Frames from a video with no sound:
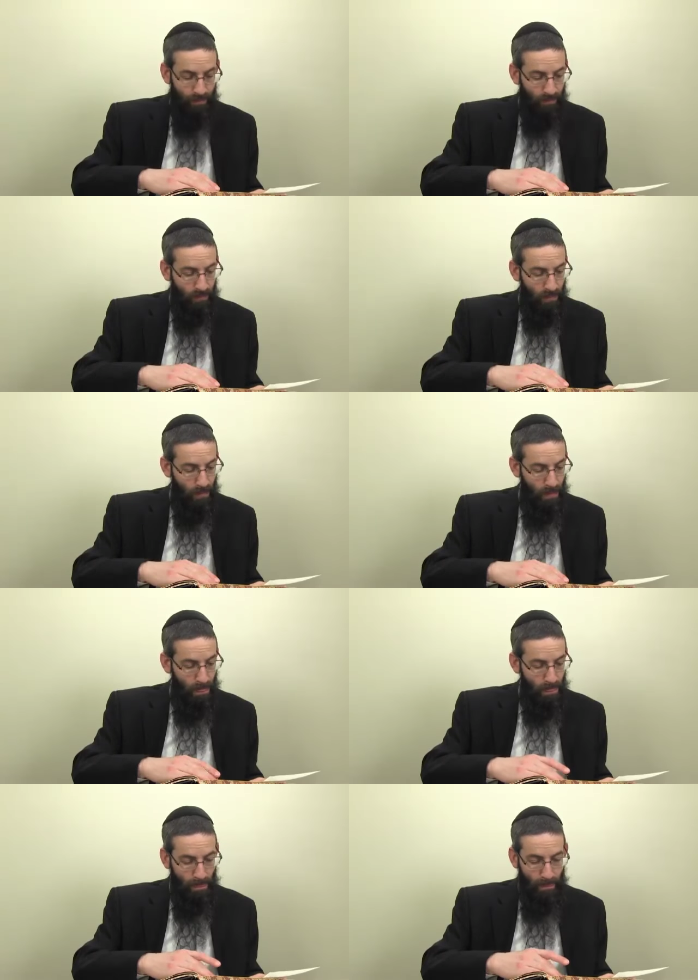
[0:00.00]

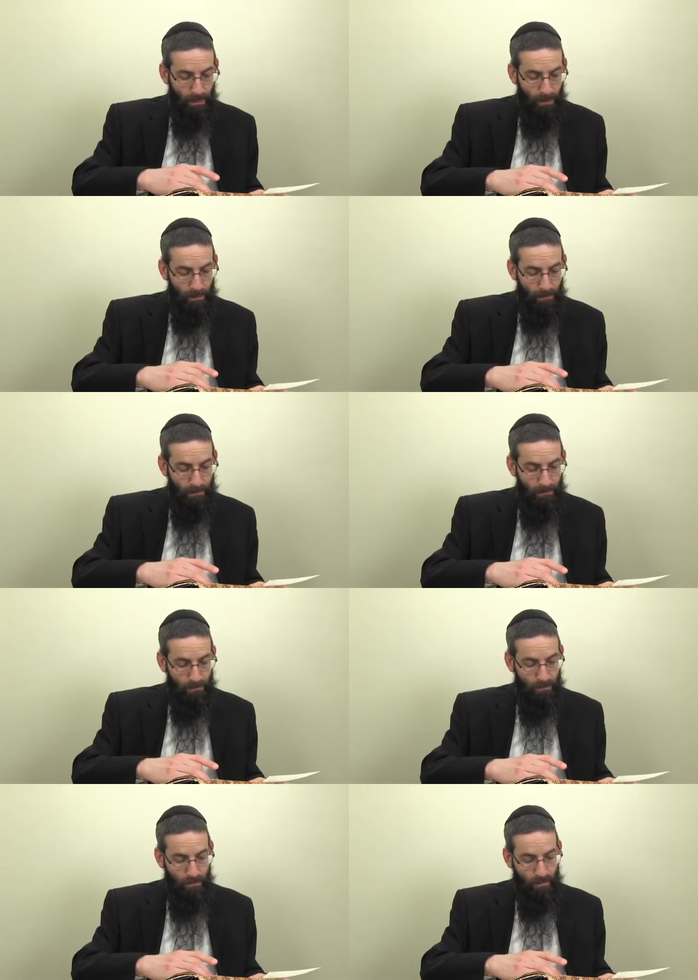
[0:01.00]

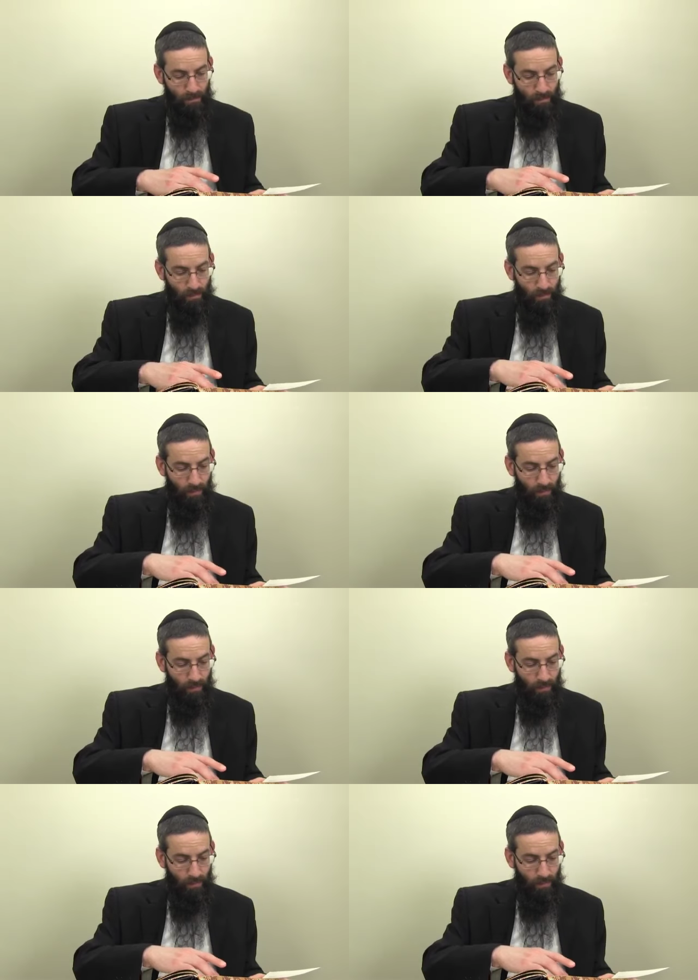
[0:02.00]
(silence)